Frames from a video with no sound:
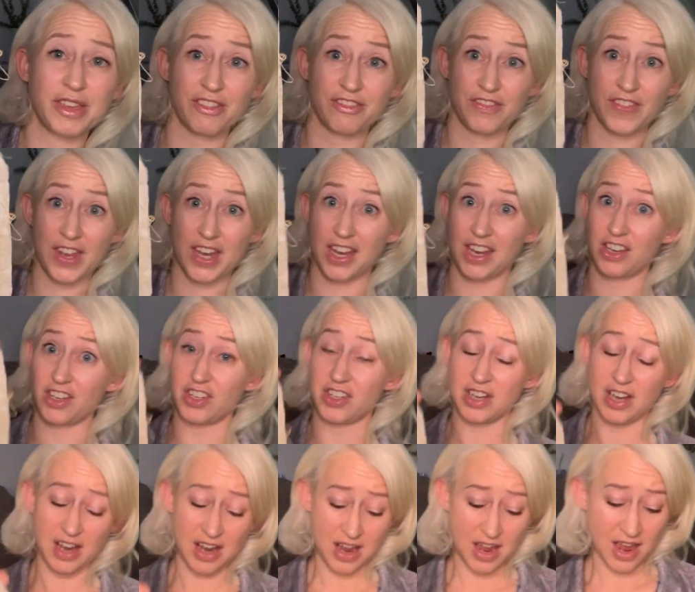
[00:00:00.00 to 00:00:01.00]
finish,
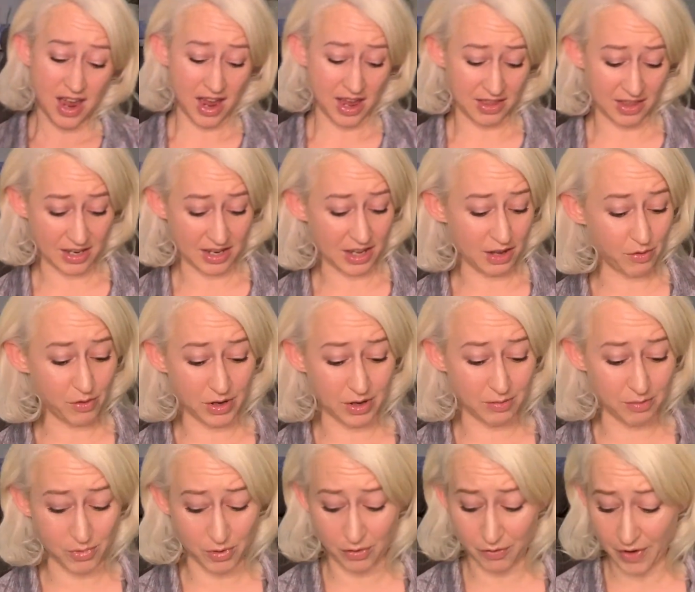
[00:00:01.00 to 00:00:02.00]
and then he wouldn't
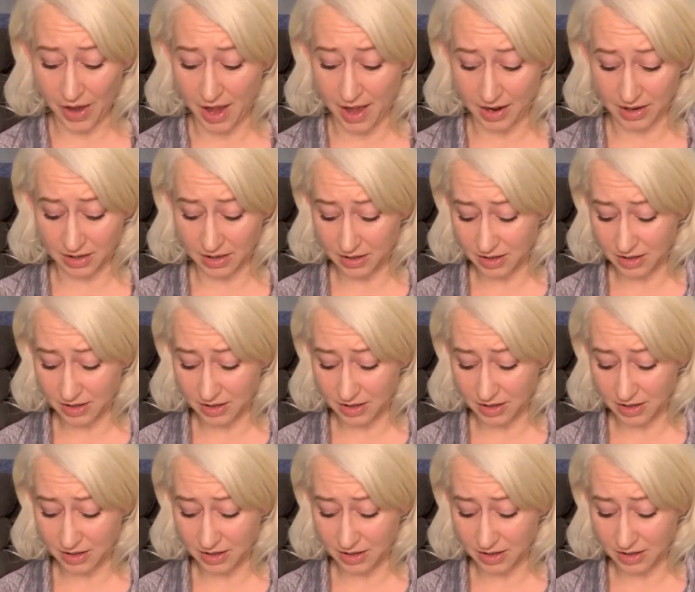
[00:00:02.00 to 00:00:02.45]
move on.